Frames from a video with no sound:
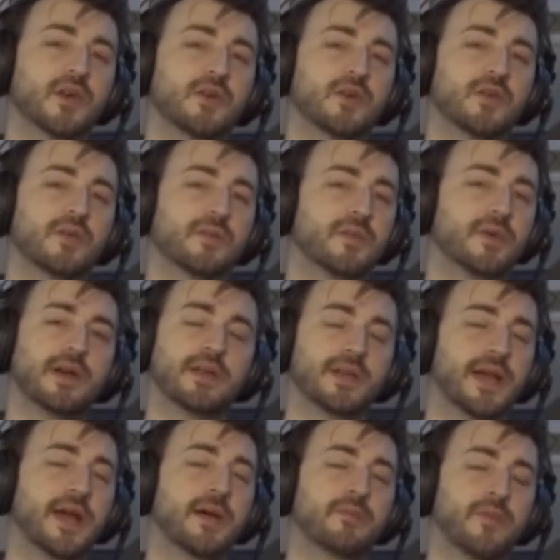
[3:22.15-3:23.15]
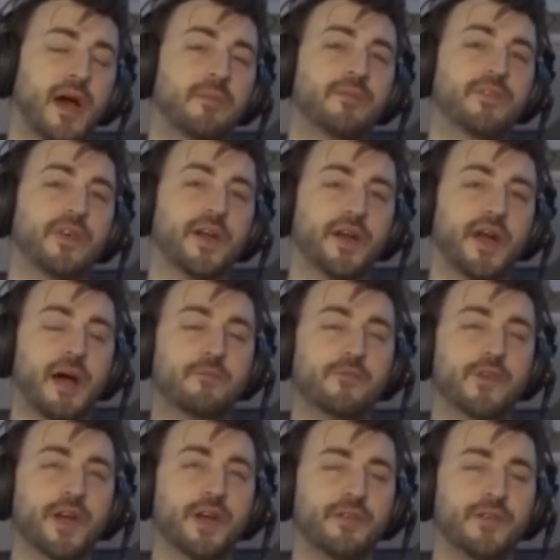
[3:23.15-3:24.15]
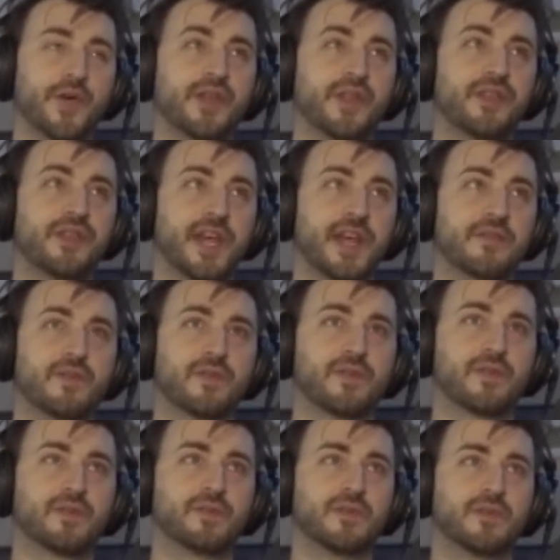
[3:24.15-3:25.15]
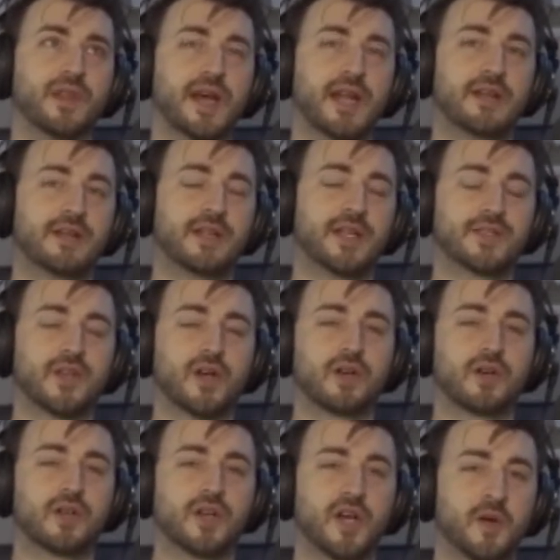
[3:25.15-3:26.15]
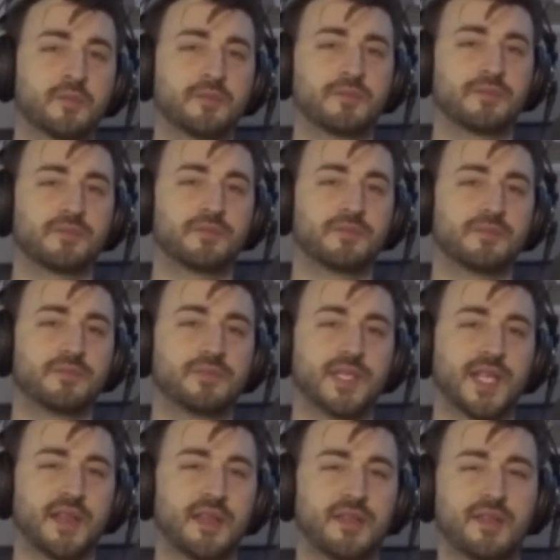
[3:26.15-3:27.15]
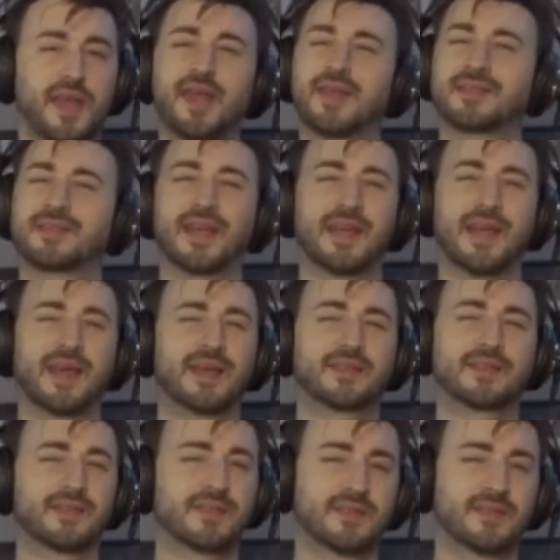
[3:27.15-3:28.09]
So yeah, I'm very very thankful that it's all come to this, I guess.